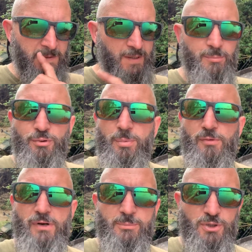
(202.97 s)
It proper
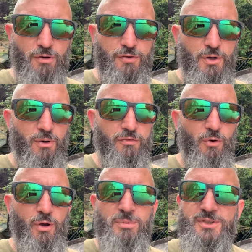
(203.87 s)
ripped off, and all I
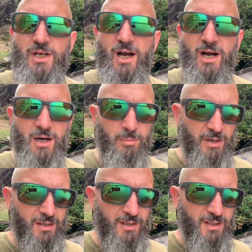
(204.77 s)
thought it was a carp.
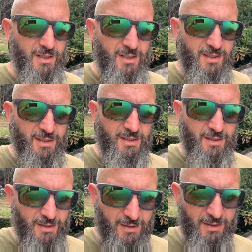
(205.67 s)

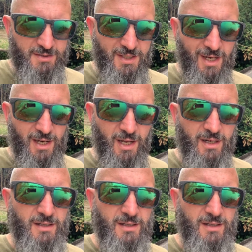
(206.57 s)
Until I